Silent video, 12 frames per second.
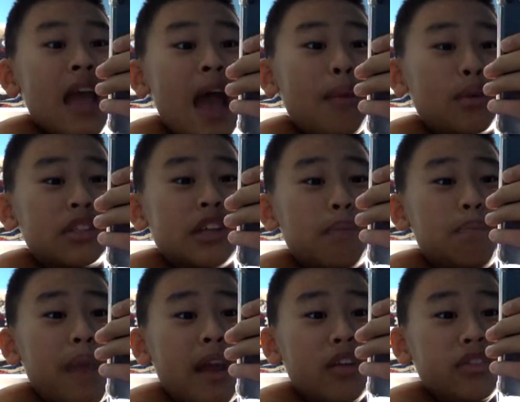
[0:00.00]
Apple shall
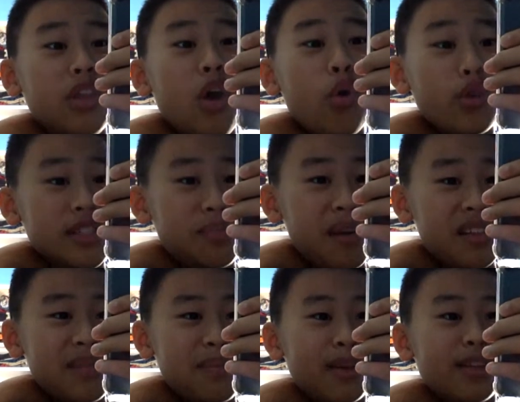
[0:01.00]
bear no
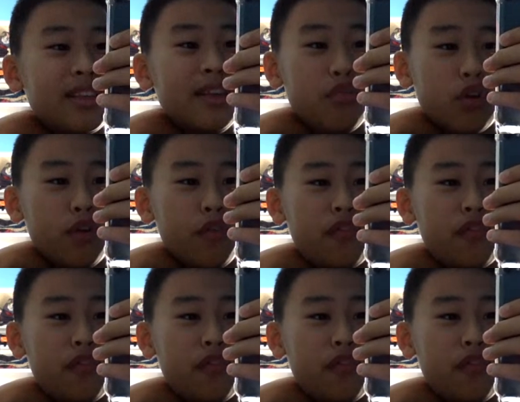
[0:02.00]
responsibility for your